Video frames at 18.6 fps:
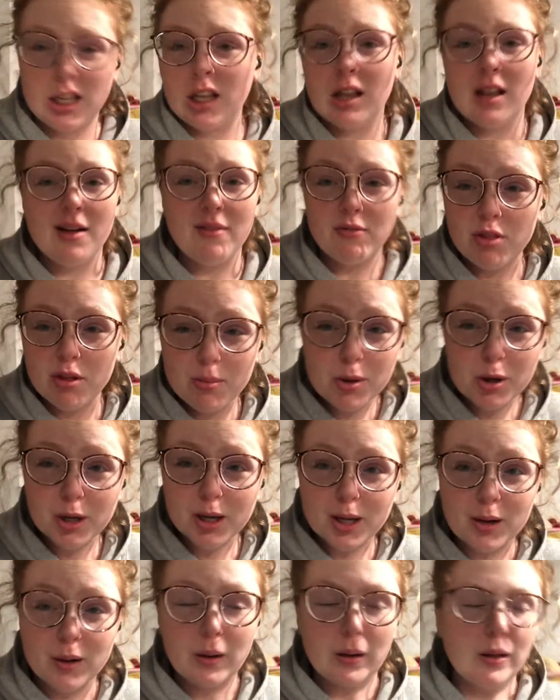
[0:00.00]
love the book
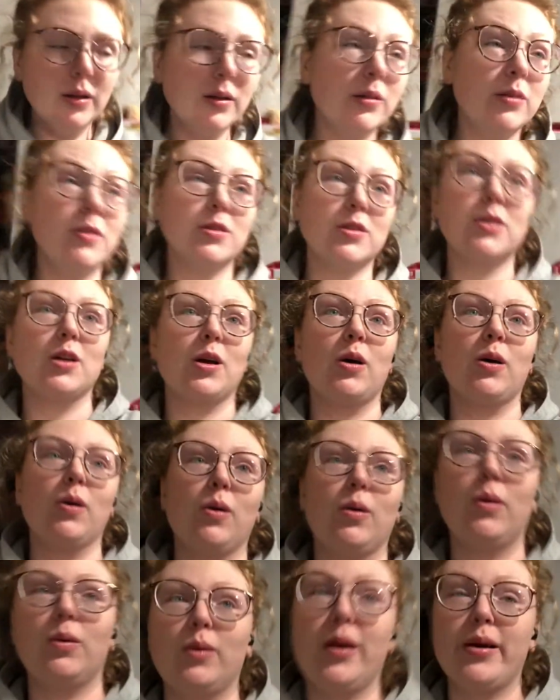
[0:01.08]
at all,
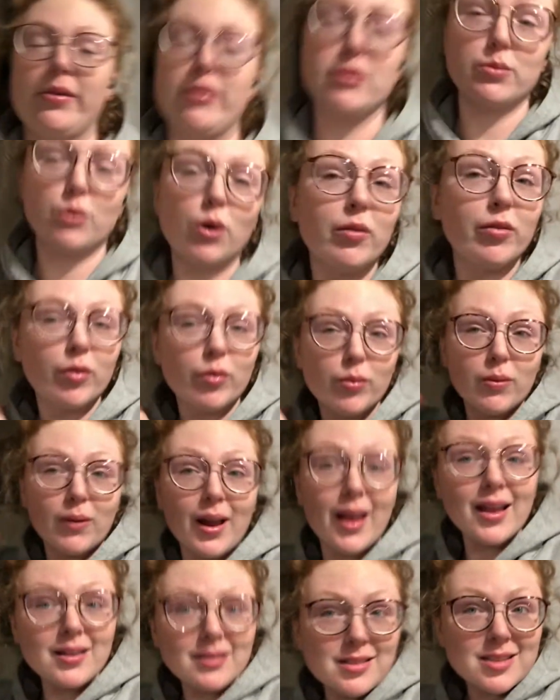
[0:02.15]
so it was more of a
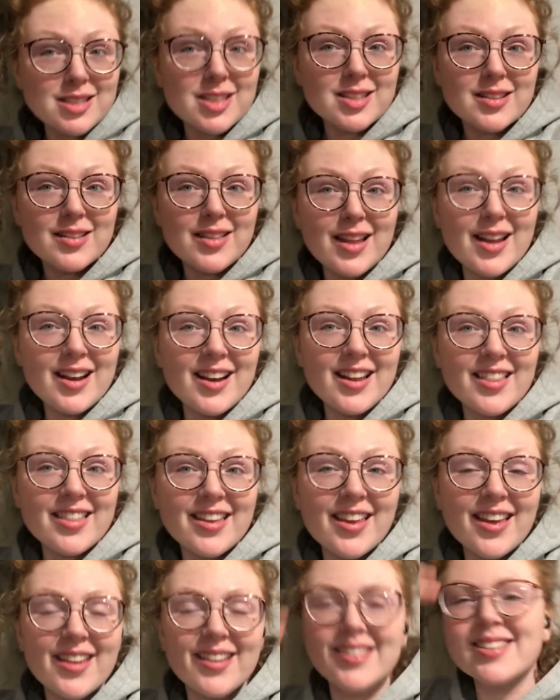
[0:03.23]
rant than
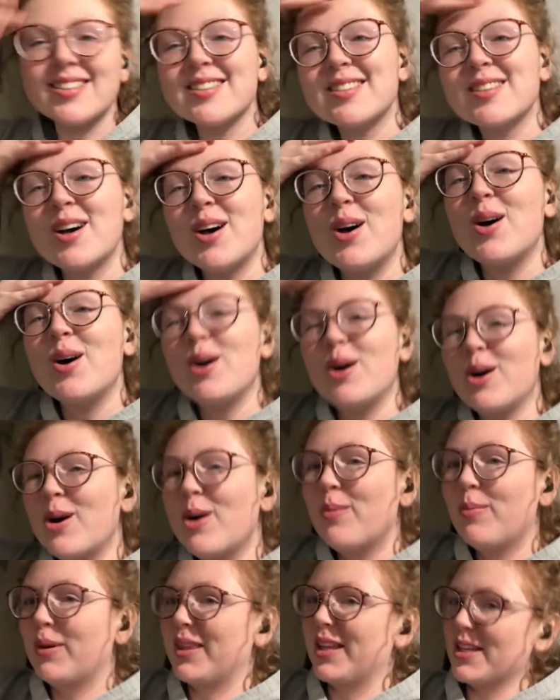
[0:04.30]
anything else,
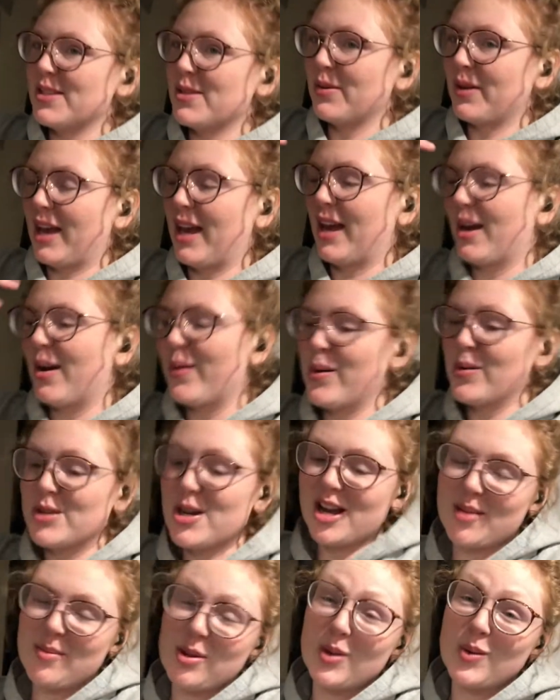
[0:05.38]
but that's okay. We were
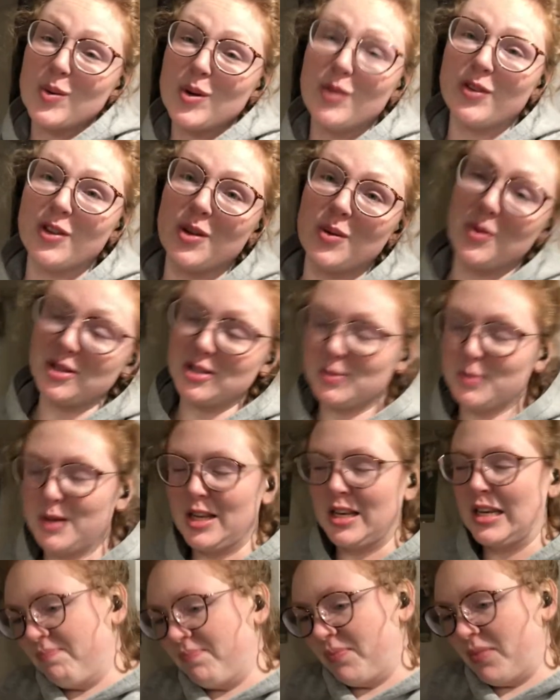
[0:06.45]
talking about The Wolf and the
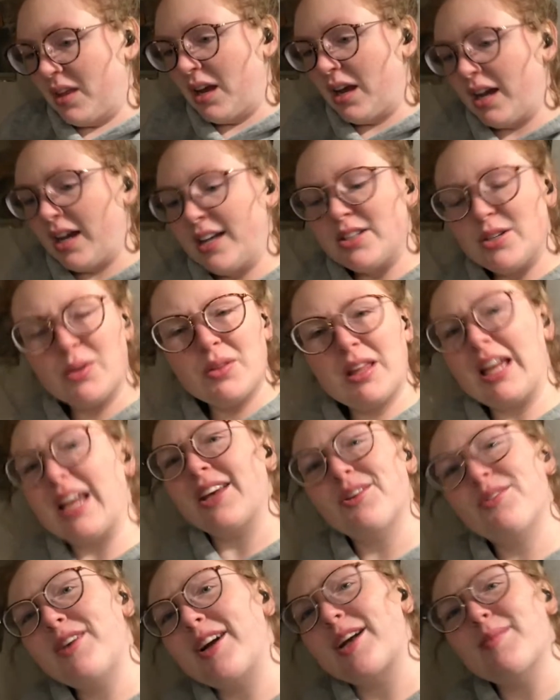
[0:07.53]
Woodsman. I don't think I
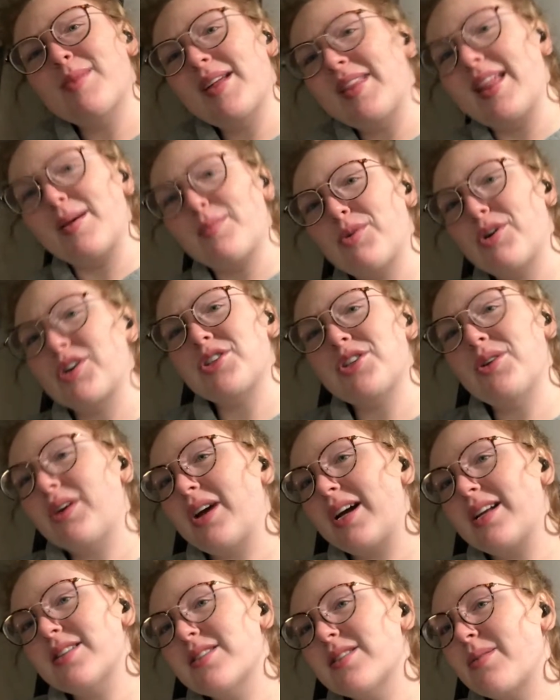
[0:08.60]
could recommend that book to you
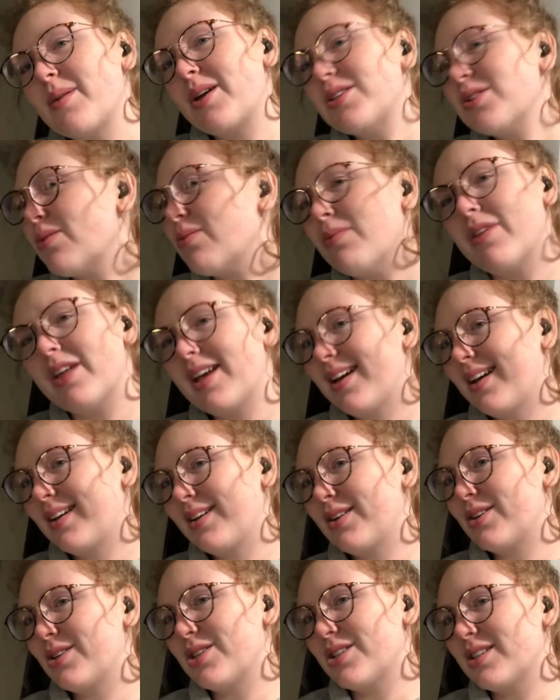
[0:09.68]
guys. I don't think I
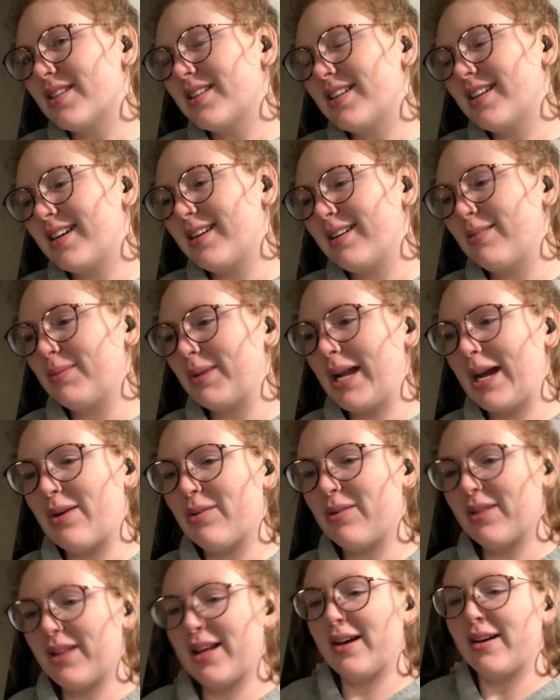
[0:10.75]
could. Now
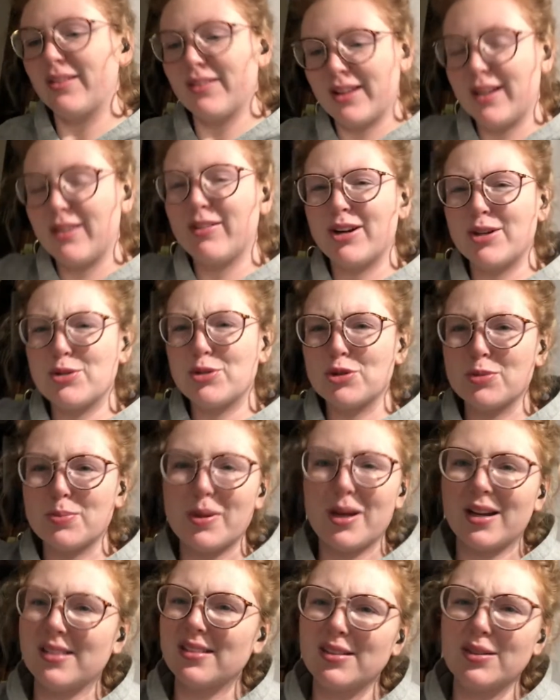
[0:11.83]
like on like
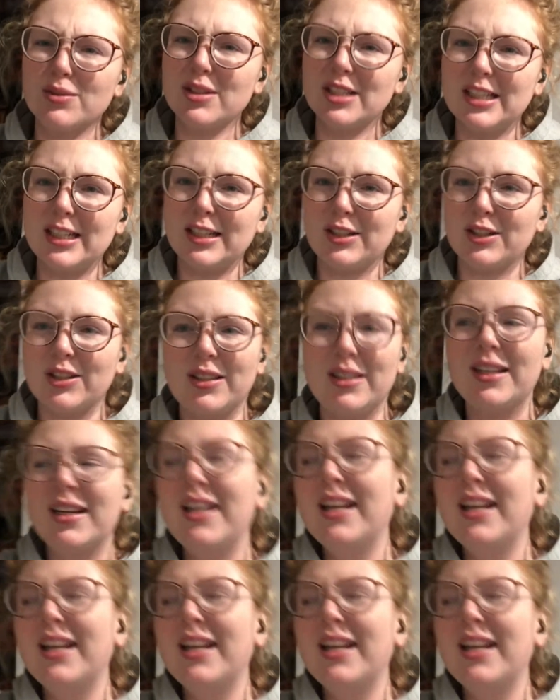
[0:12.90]
retrospect, I don't think I could.